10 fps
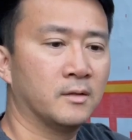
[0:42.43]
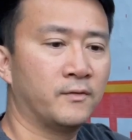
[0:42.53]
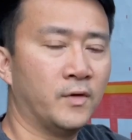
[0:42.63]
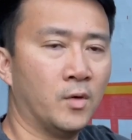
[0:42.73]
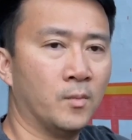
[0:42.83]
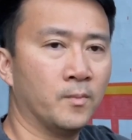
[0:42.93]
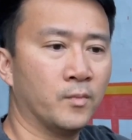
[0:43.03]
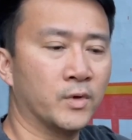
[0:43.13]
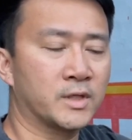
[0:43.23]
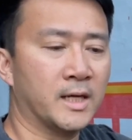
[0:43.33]
foam
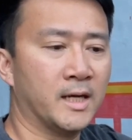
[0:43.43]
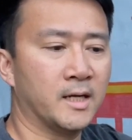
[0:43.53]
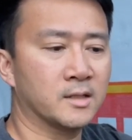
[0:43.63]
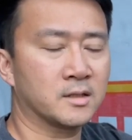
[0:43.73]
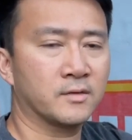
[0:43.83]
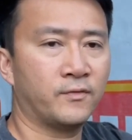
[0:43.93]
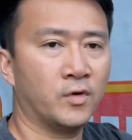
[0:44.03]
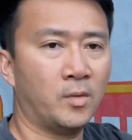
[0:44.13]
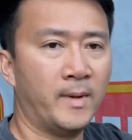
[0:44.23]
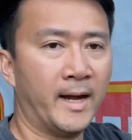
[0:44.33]
which has
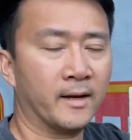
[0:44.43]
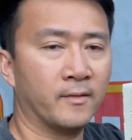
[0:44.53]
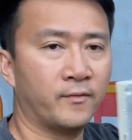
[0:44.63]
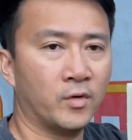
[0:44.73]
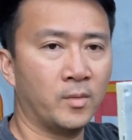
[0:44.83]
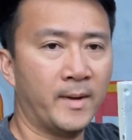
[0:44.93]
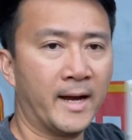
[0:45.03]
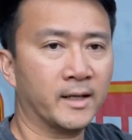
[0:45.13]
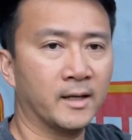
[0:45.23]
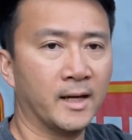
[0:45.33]
foil
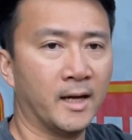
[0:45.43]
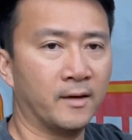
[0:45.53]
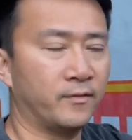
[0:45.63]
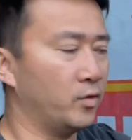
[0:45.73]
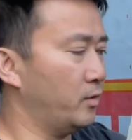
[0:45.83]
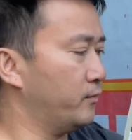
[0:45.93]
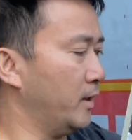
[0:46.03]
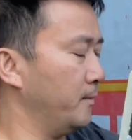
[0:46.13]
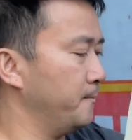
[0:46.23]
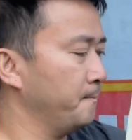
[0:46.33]
backing and a foil front.